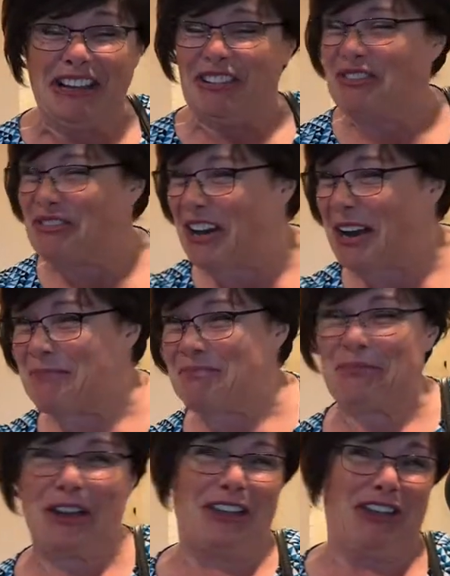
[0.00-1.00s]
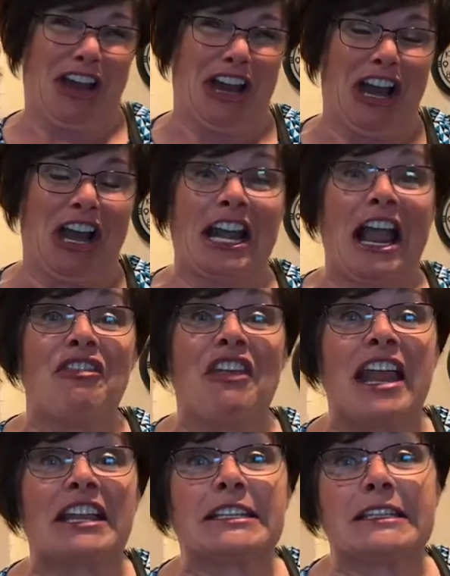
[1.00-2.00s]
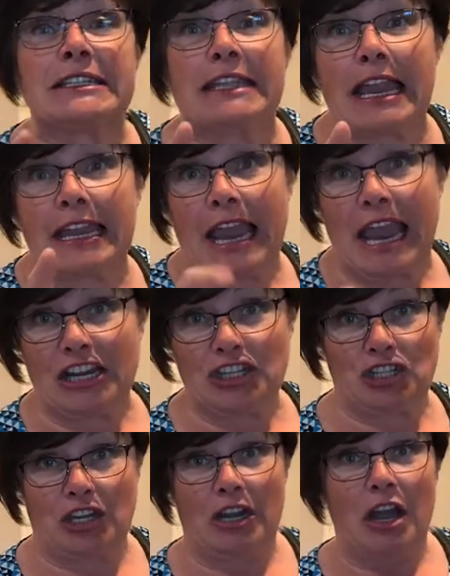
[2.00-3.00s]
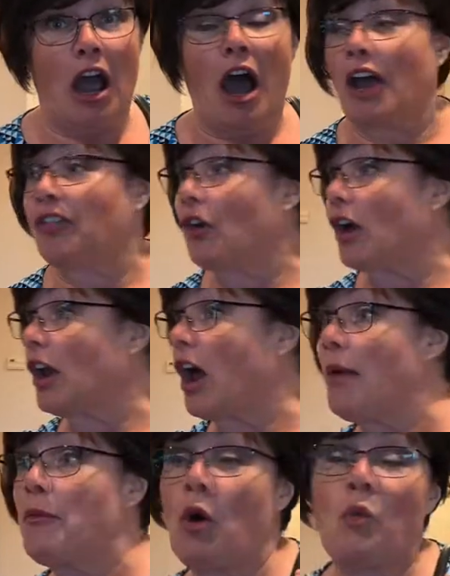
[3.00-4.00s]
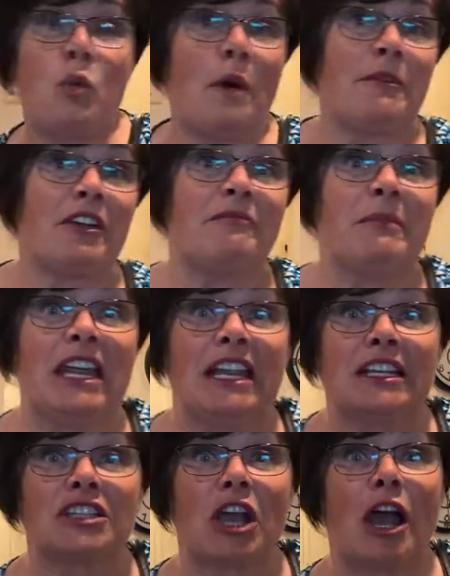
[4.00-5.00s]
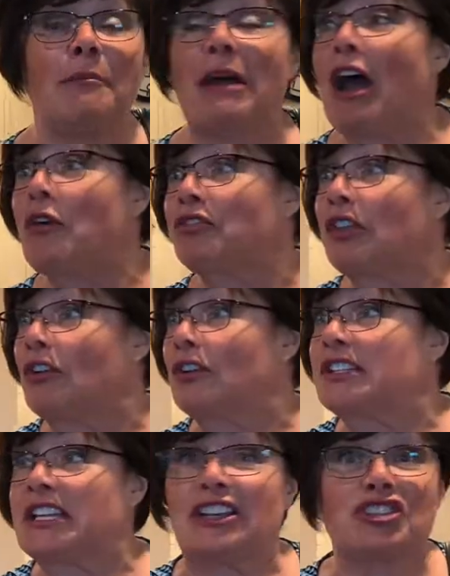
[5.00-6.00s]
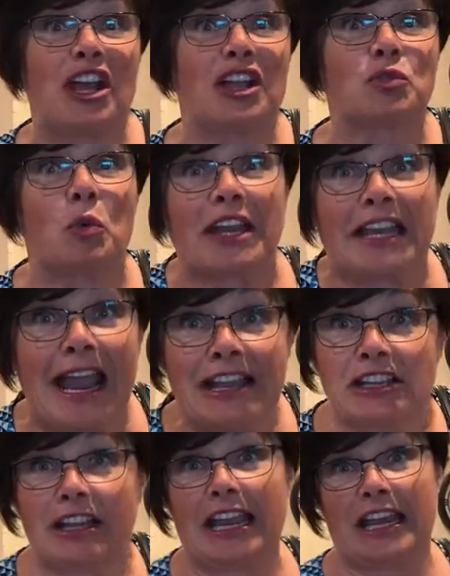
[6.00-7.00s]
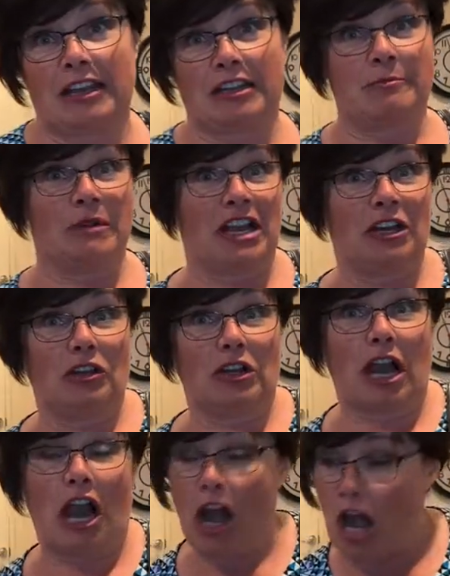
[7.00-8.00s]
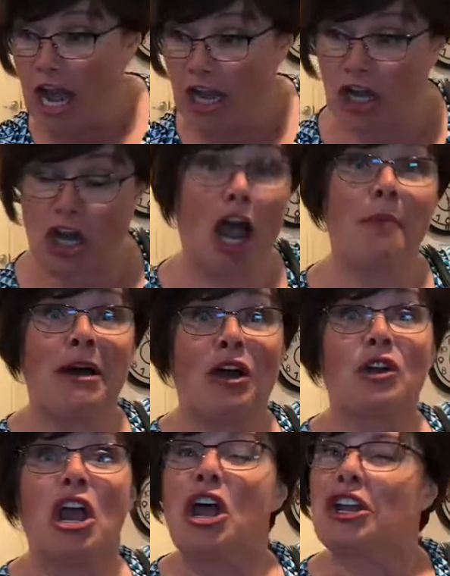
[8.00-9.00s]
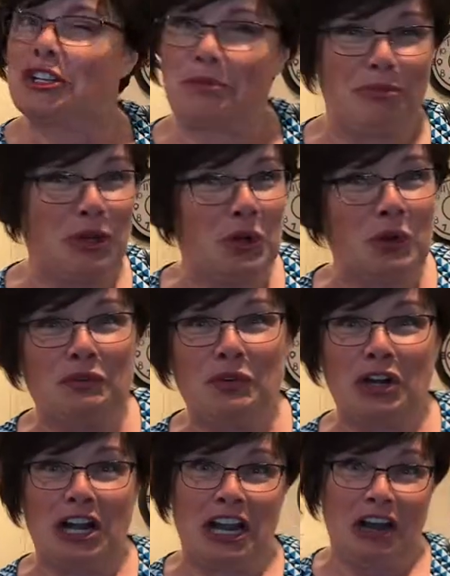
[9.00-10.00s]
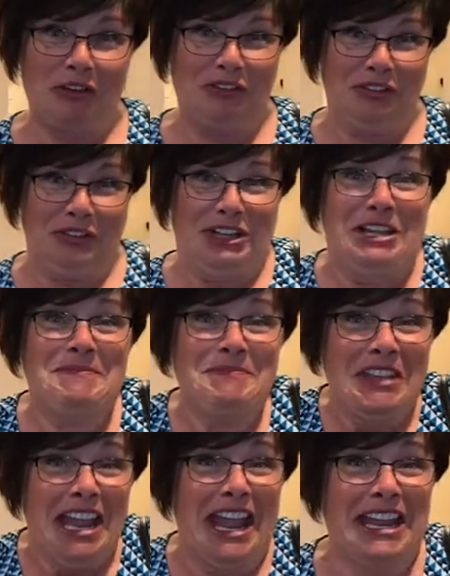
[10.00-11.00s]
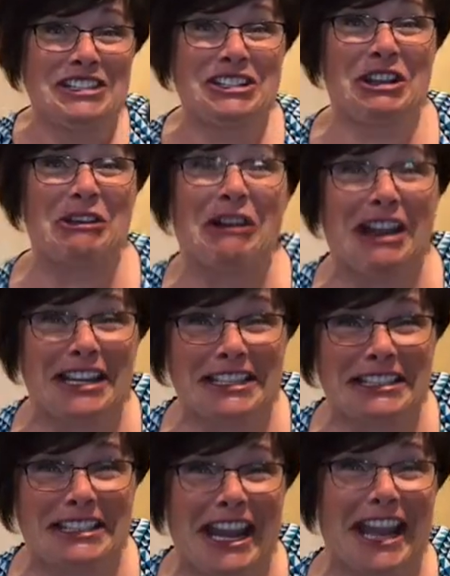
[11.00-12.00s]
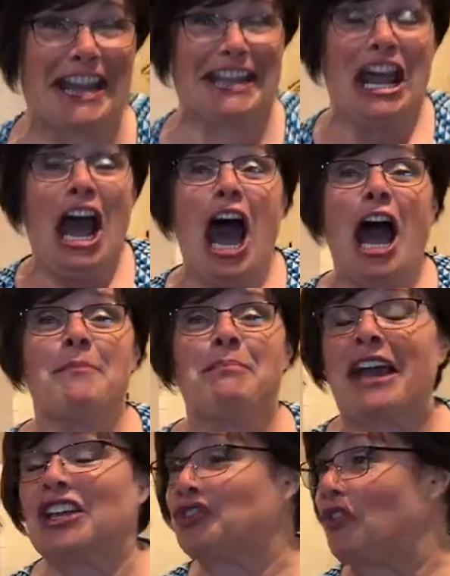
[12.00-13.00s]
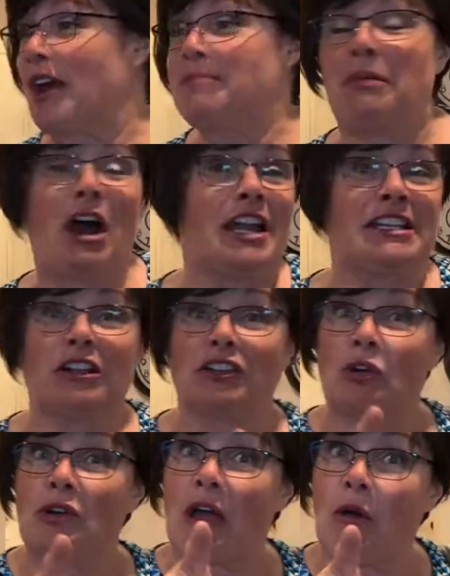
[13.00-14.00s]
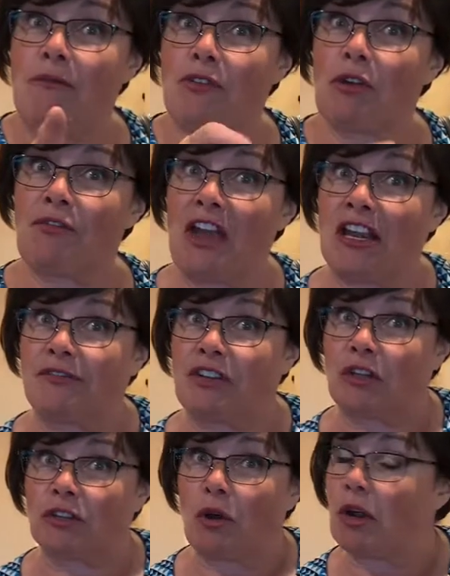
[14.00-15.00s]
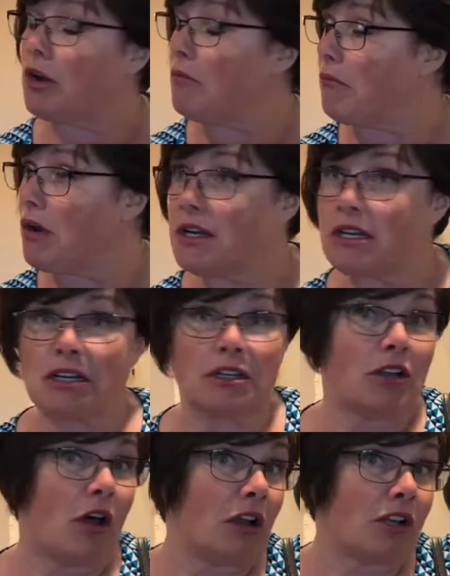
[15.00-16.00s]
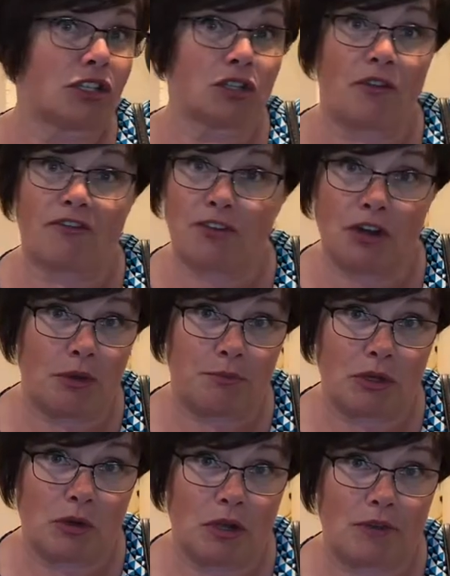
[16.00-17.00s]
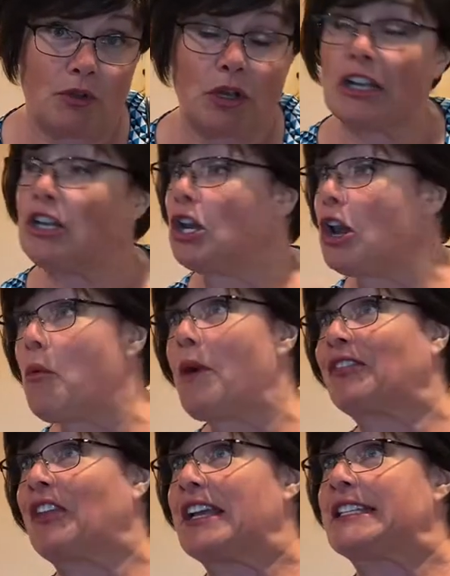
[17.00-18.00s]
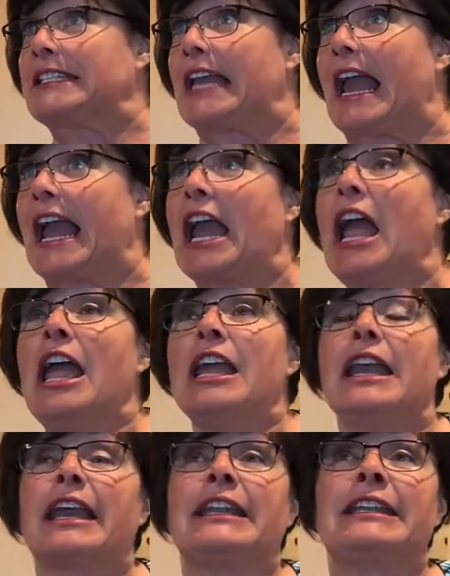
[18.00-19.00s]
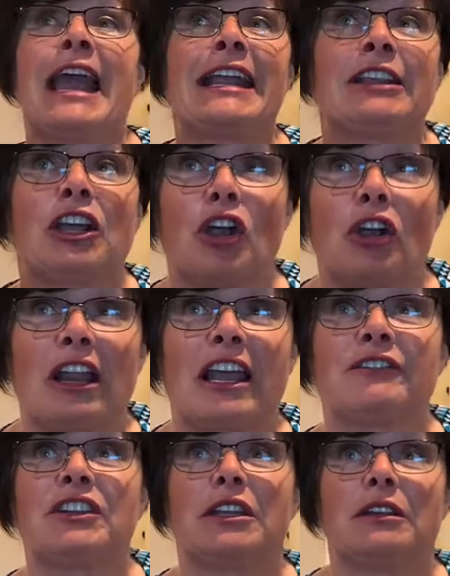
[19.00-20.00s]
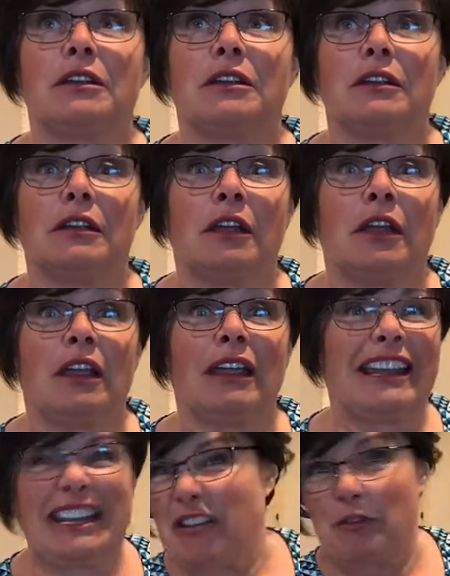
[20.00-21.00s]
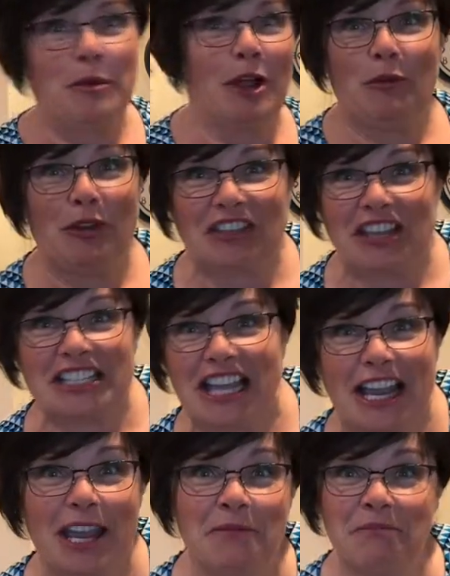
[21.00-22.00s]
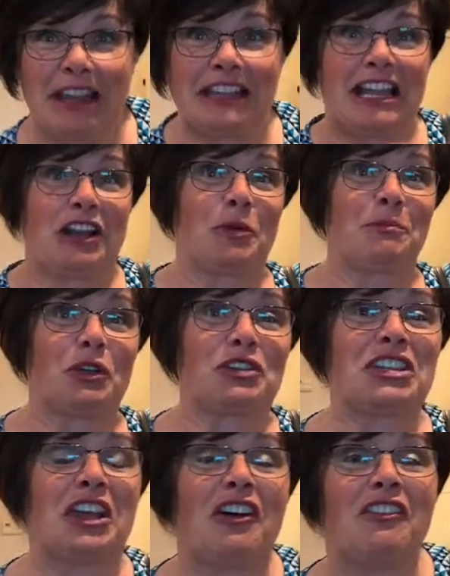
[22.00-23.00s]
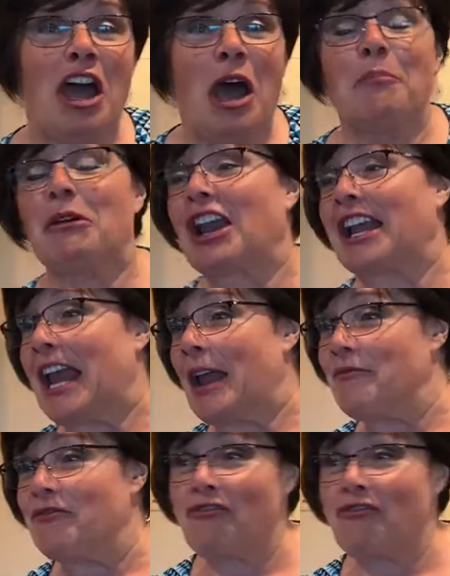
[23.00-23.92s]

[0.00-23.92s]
right by the heart, and that is staycation. I thought, I'm a woman of means. I'm out there in St. John's. Why can't I get into my little car and come out to beautiful Clarenville? And so I did. I passed right by Dildo. Now, I'm very fond of Dildo. I don't mind it at all. It's so very beautiful. And you know what they say? You can take the girl out of... Never mind what they say. Make that up yourself. But I came